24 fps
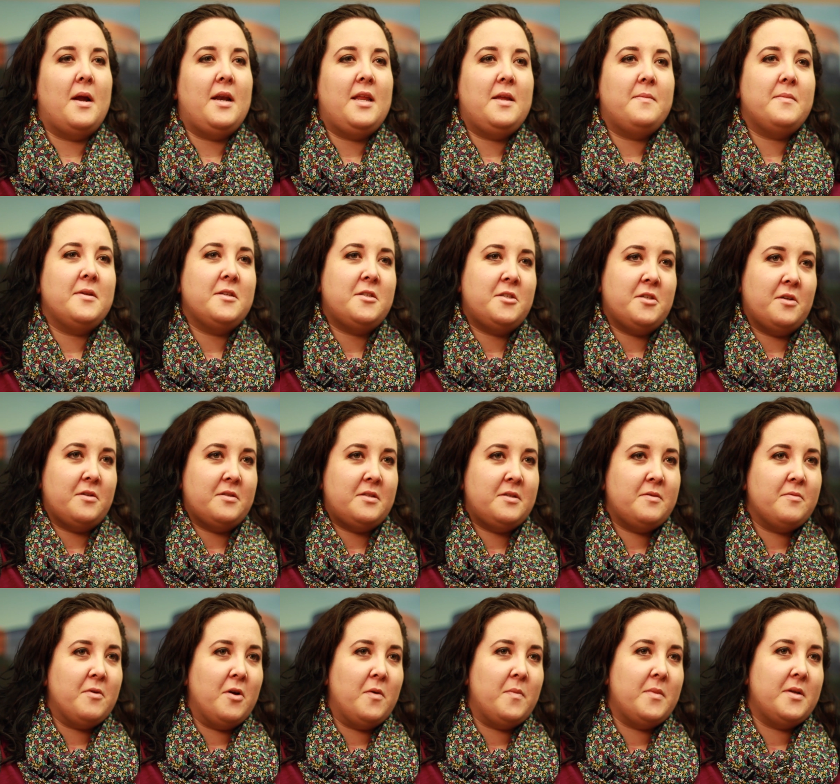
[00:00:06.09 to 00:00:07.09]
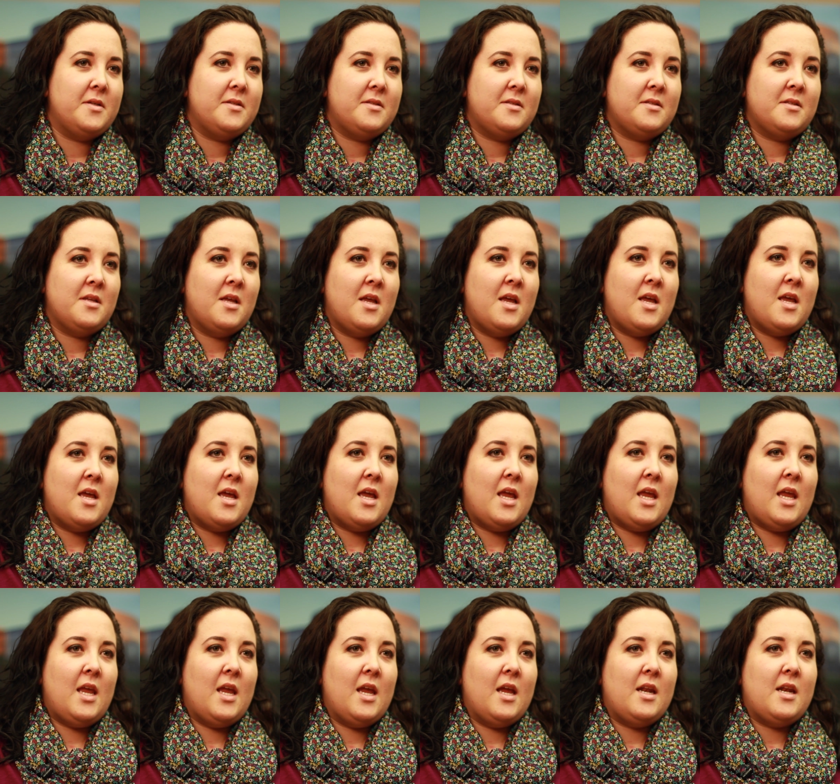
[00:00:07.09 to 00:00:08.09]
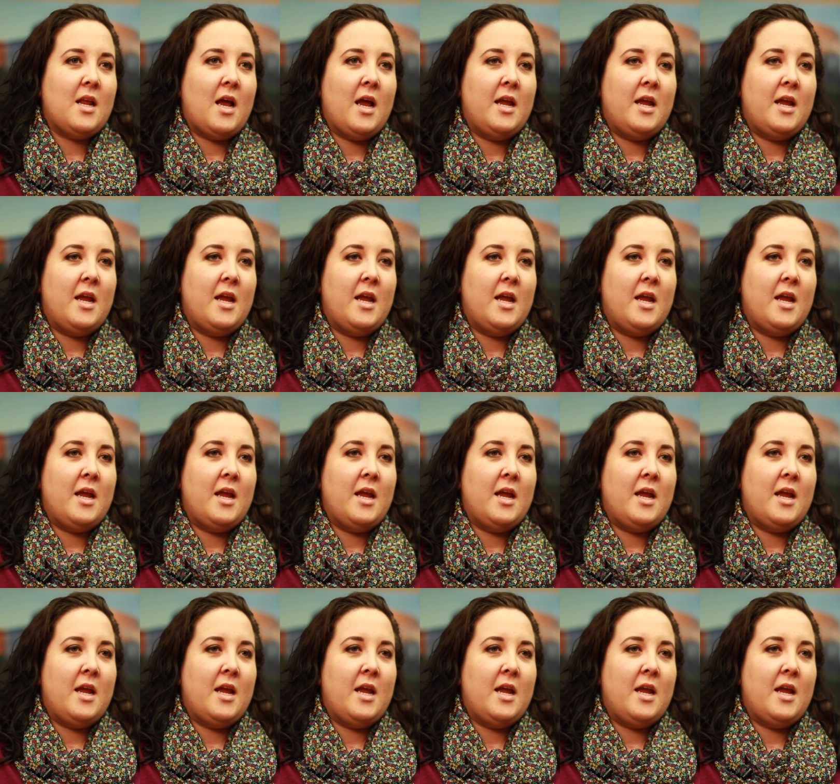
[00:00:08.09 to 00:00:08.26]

My name is Chelsea Rommes, and